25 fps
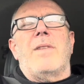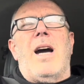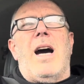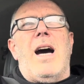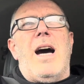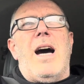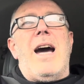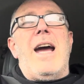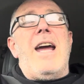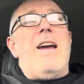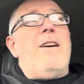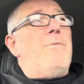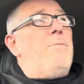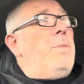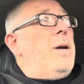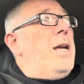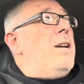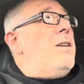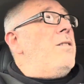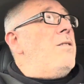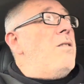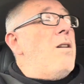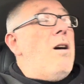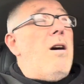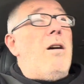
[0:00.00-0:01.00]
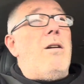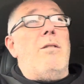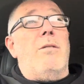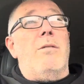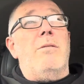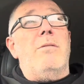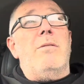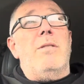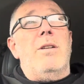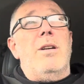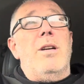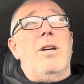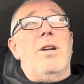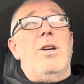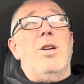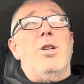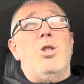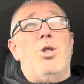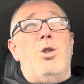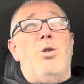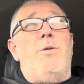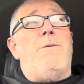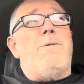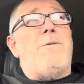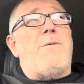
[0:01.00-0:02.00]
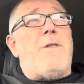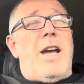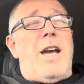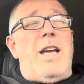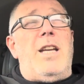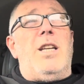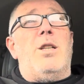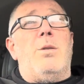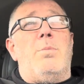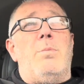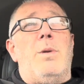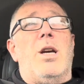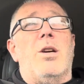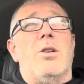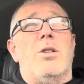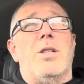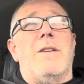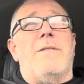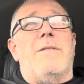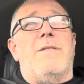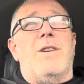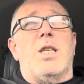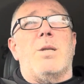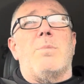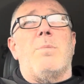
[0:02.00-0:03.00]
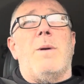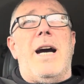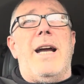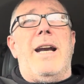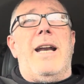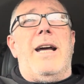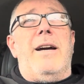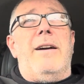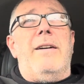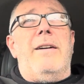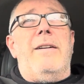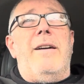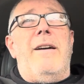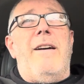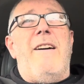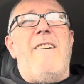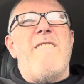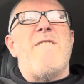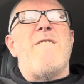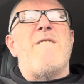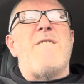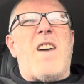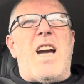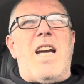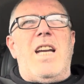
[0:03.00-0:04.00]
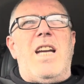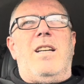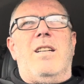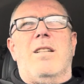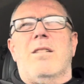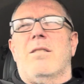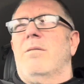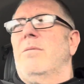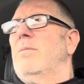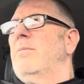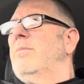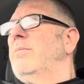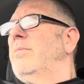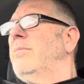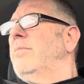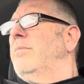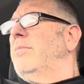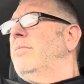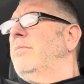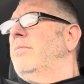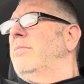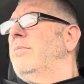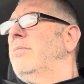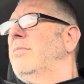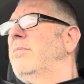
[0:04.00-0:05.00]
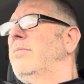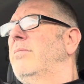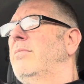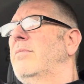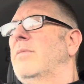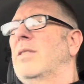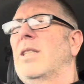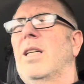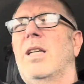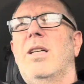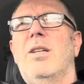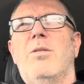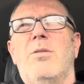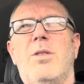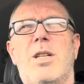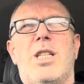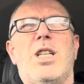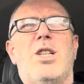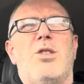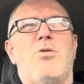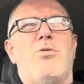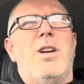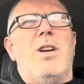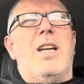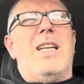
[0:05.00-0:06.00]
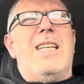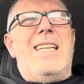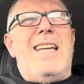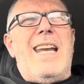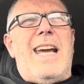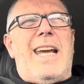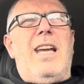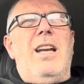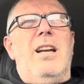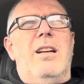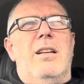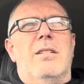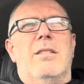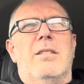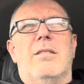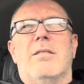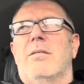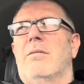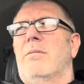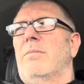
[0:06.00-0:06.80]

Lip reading: I have been known to faint because of a spider. Faint. Which is ridiculous.